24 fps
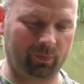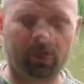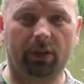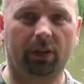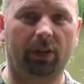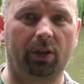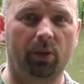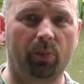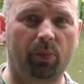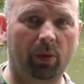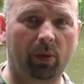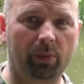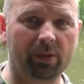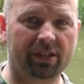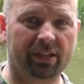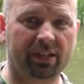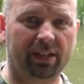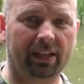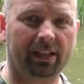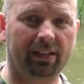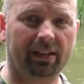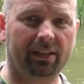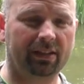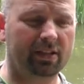Now, you're probably
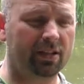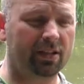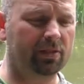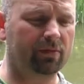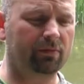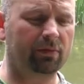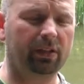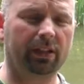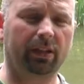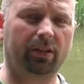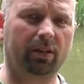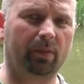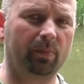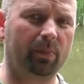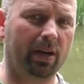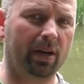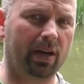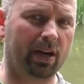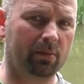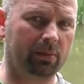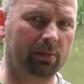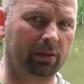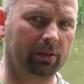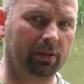thinking this isn't really
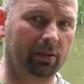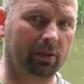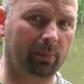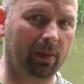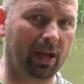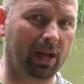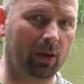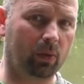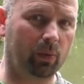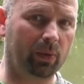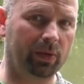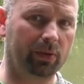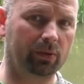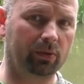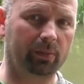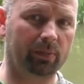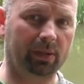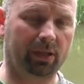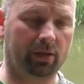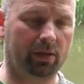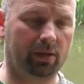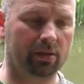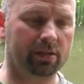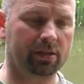comparable to the Black Widow
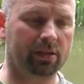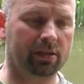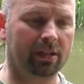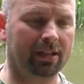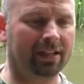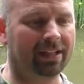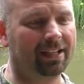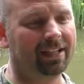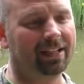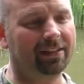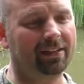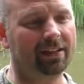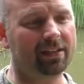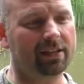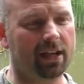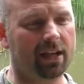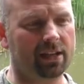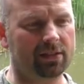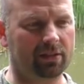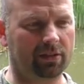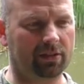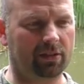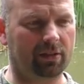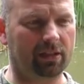because this
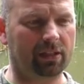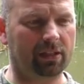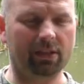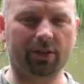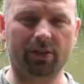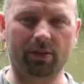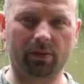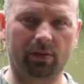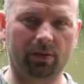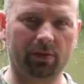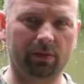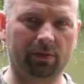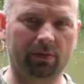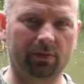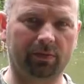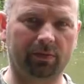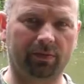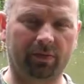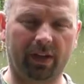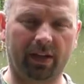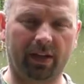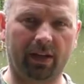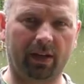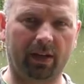hasn't got any sort
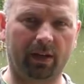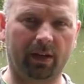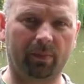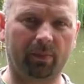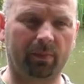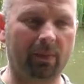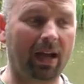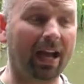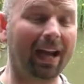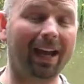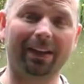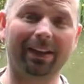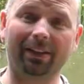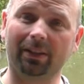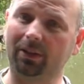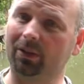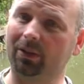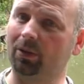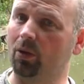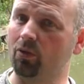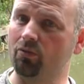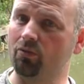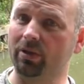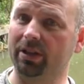of handle
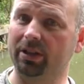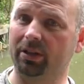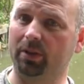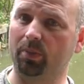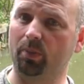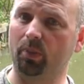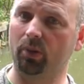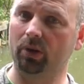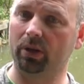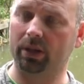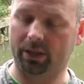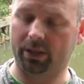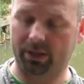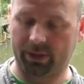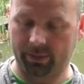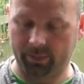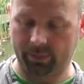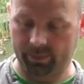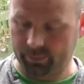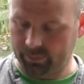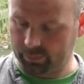or wrist brace.